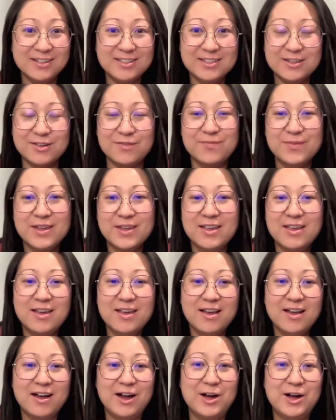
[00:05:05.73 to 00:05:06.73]
So
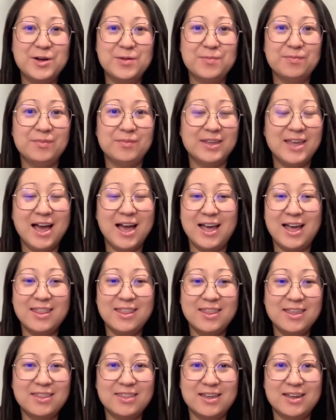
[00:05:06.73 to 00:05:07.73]
yeah, I
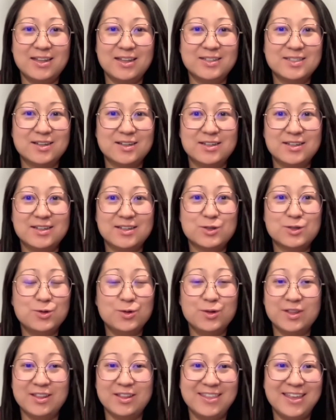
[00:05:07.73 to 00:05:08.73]
think that it's
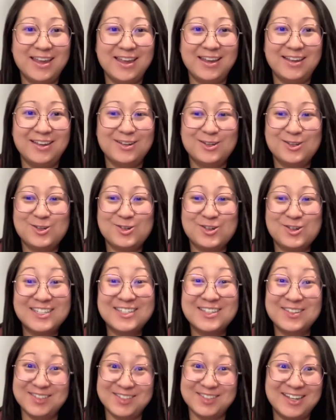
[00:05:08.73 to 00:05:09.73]
cool that they
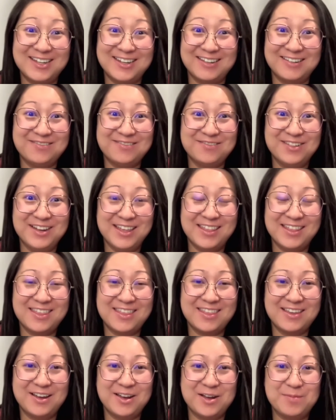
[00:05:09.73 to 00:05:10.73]
trust Usana with
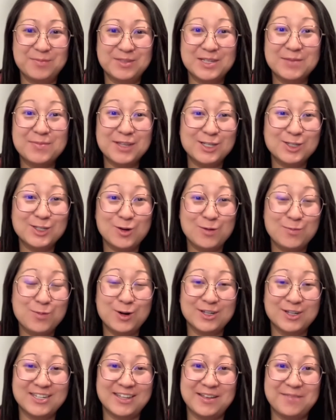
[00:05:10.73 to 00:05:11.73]
something so
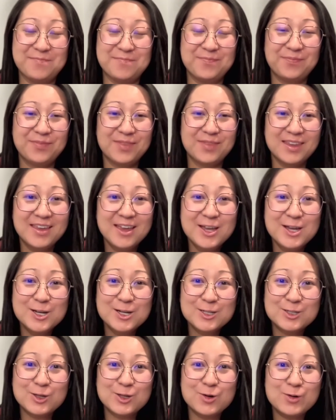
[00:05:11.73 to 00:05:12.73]
important to them.
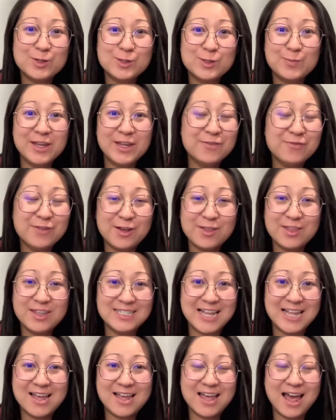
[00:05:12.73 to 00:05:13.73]
So speaking of all these
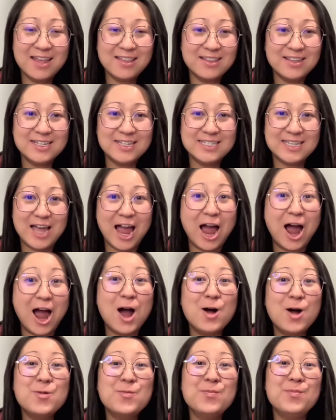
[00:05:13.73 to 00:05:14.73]
athletes,
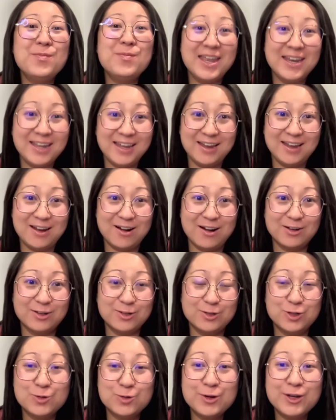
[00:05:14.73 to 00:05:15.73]
how many
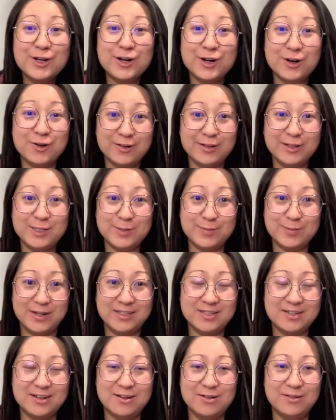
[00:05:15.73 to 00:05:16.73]
do we currently
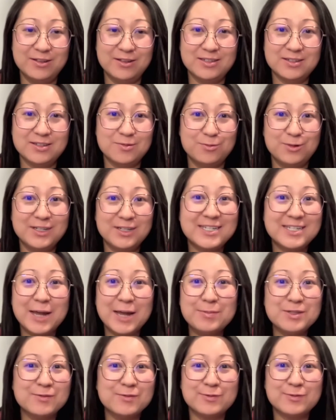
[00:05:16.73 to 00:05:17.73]
sponsor, and what
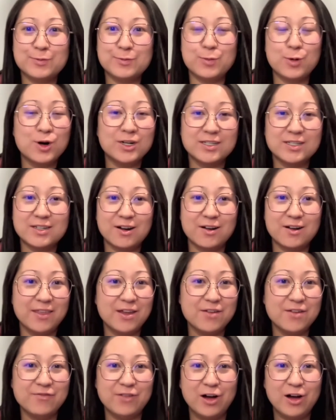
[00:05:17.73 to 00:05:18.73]
types of sports are
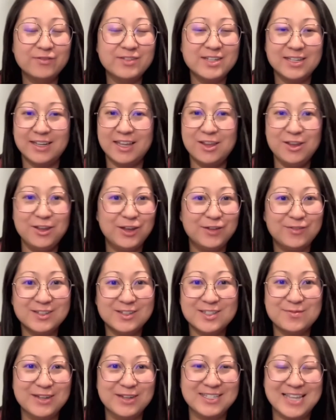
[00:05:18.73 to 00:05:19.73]
they involved in? Can you give us
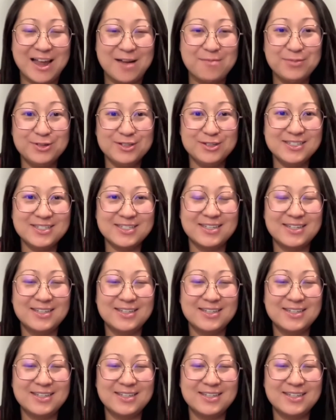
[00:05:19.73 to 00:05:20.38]
some examples?